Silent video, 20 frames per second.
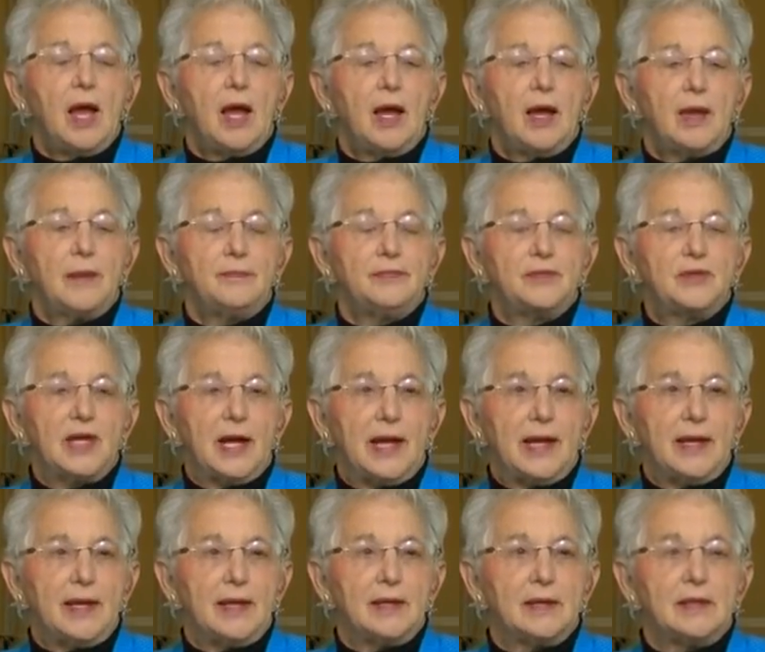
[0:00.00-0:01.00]
Um,
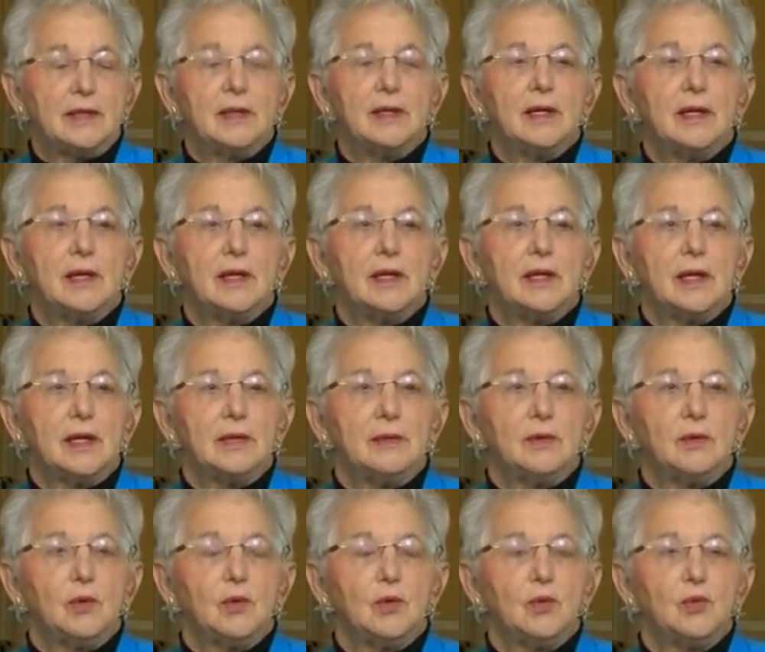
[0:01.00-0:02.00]
Diane, uh,
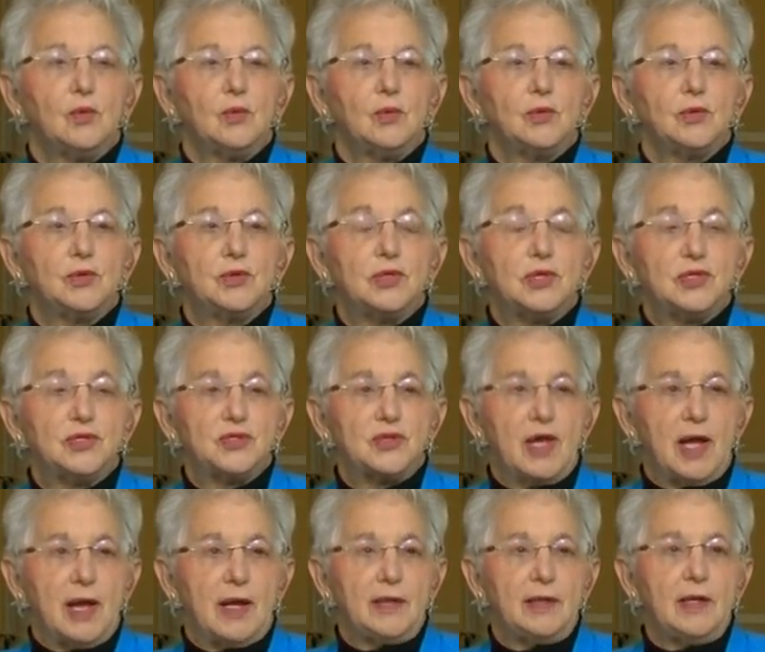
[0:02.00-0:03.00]

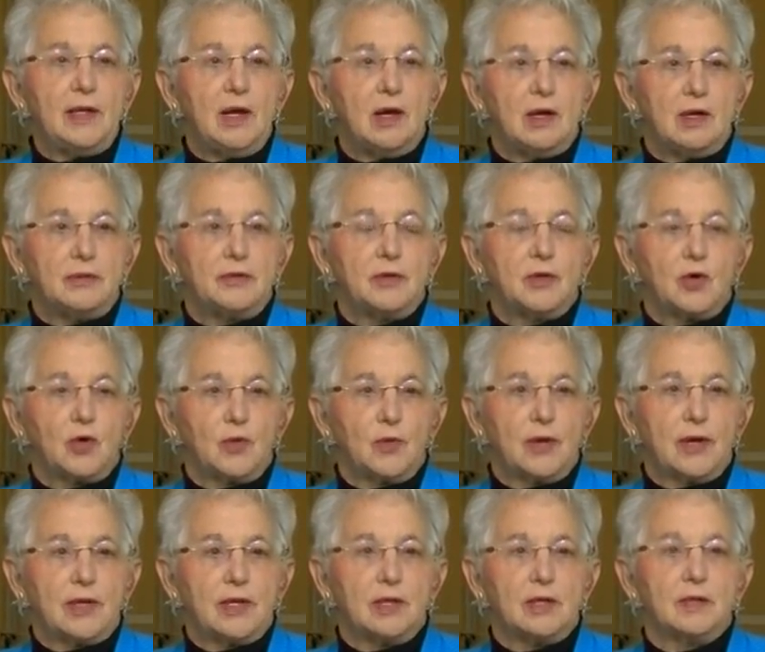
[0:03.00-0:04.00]
deciding on the
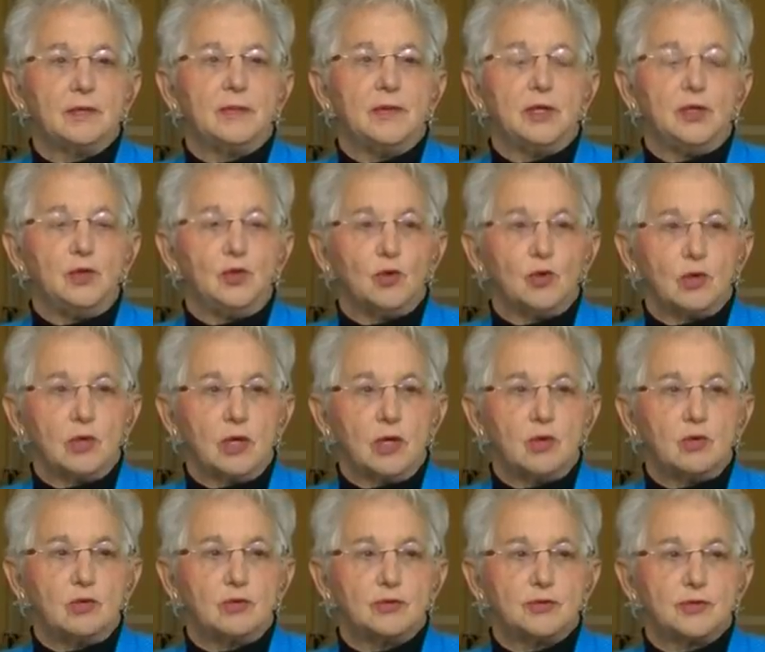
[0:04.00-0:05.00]
curriculum in your
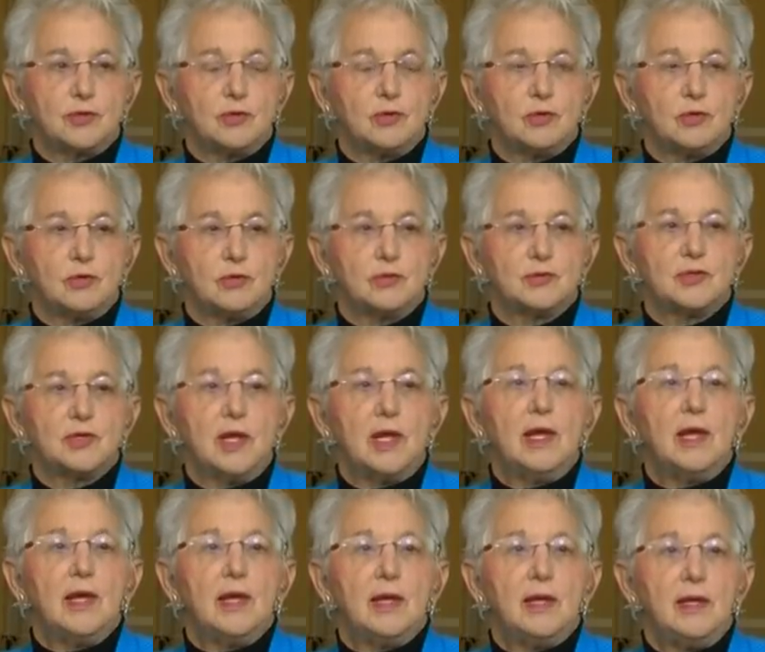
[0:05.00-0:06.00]
local schools
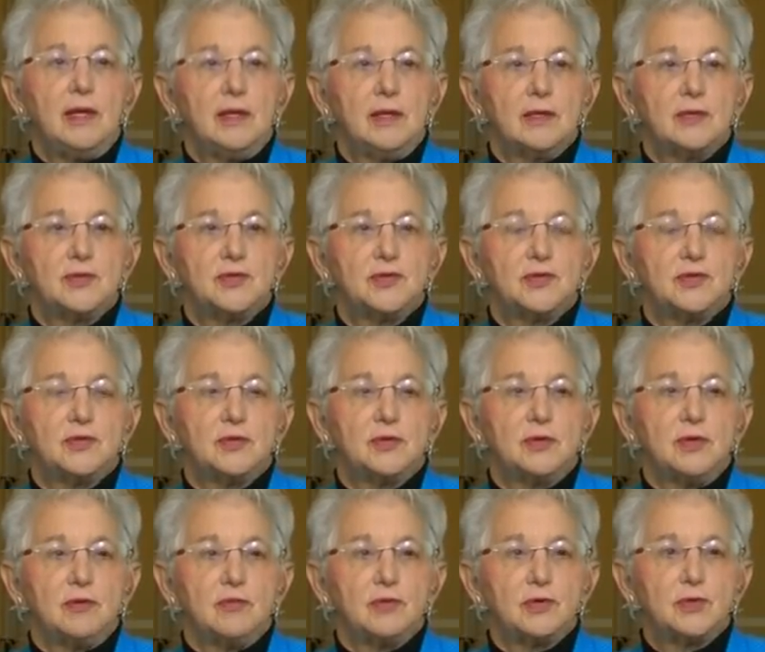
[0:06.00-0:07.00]
is
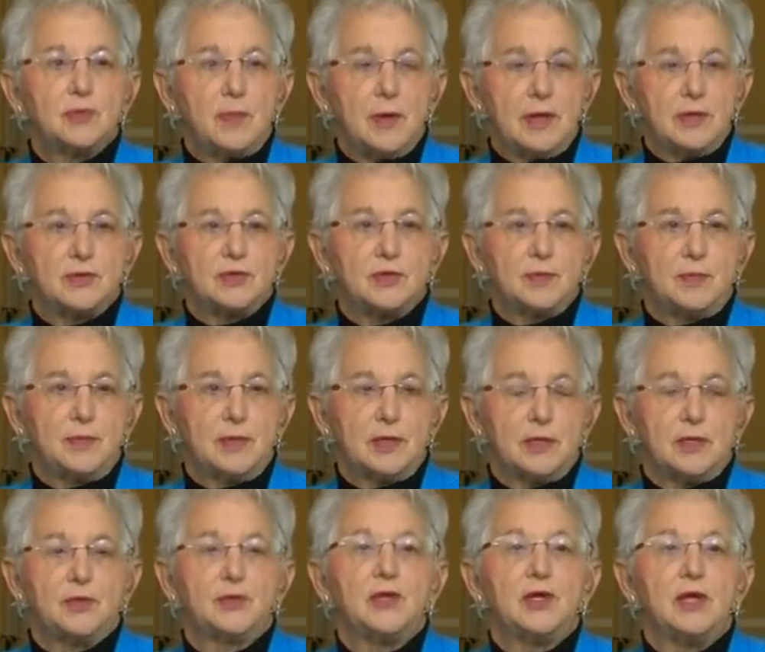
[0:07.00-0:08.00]
the
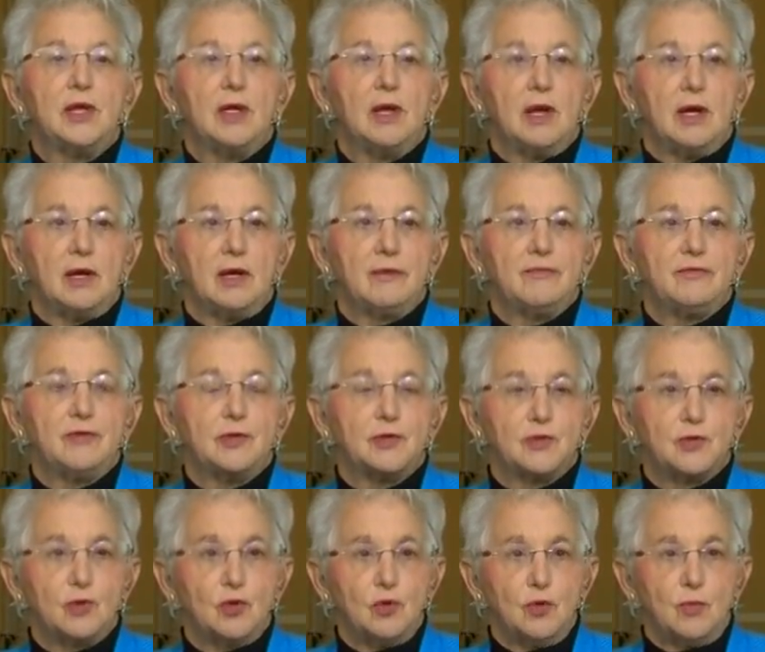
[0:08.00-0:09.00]
responsibility of the
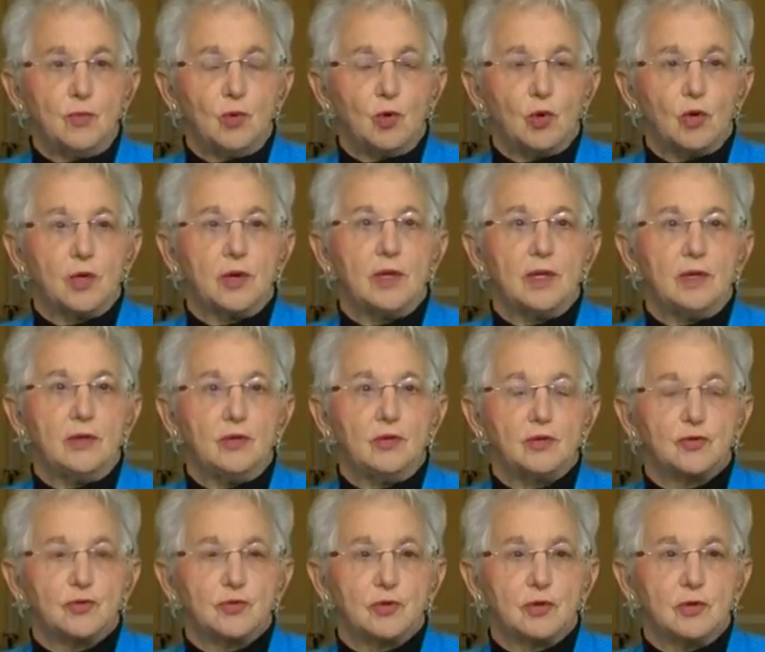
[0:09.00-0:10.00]
school board in
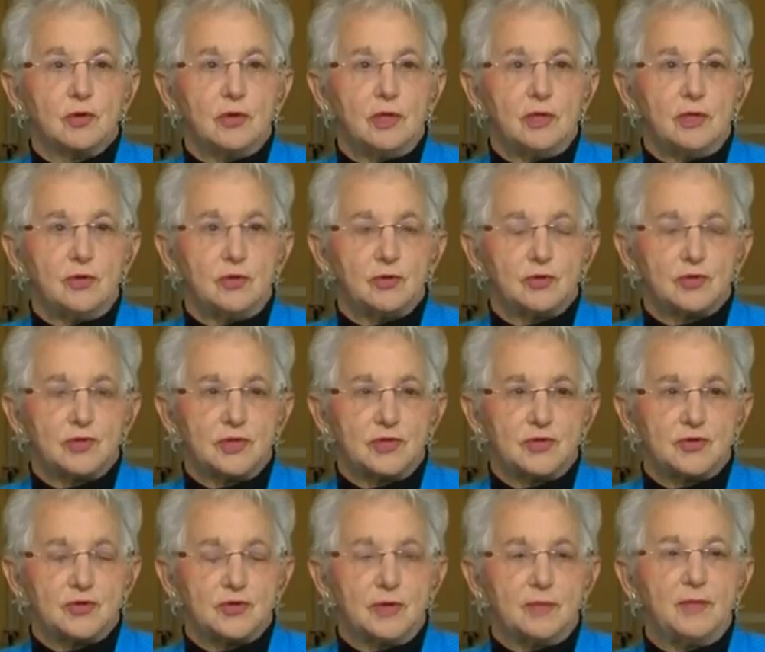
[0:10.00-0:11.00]
your in your
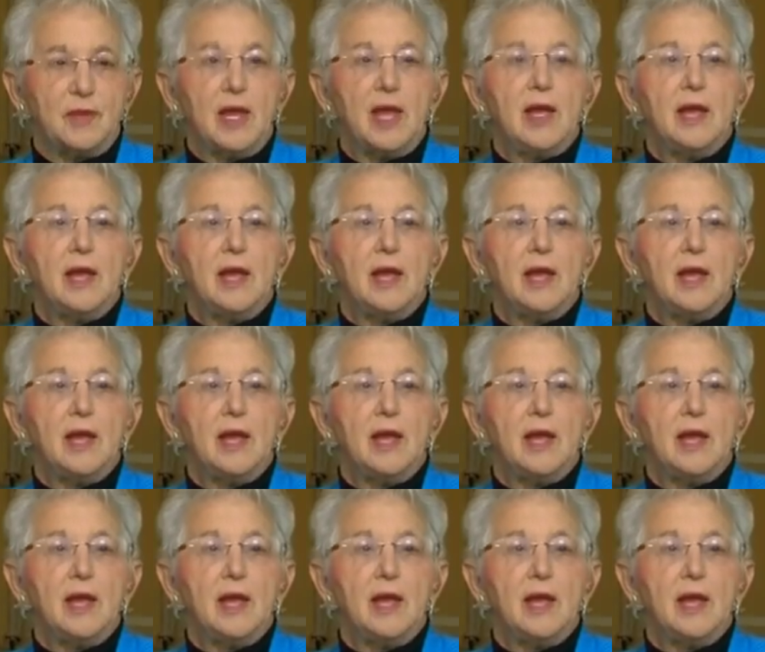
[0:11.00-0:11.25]
system.